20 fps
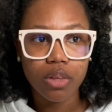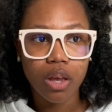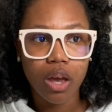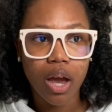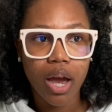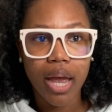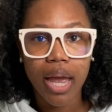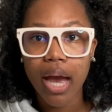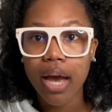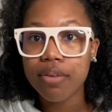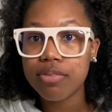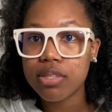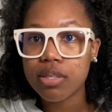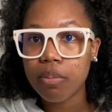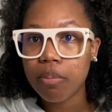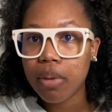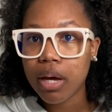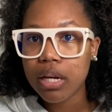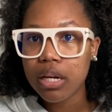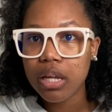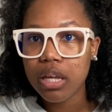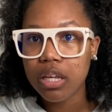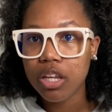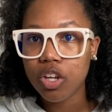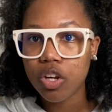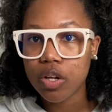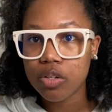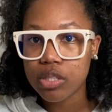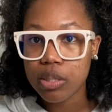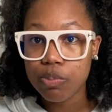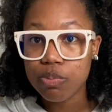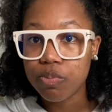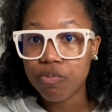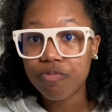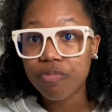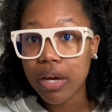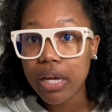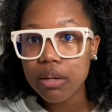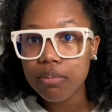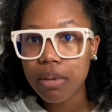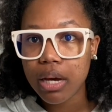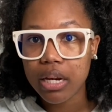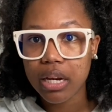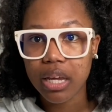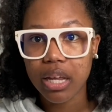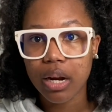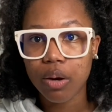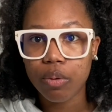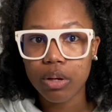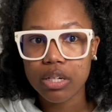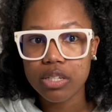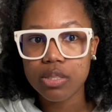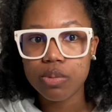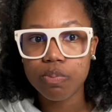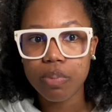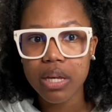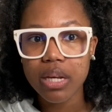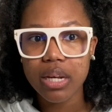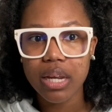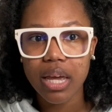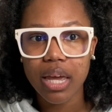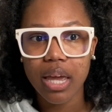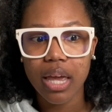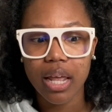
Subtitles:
I have some money, you know, some fun money, and I want to spend it.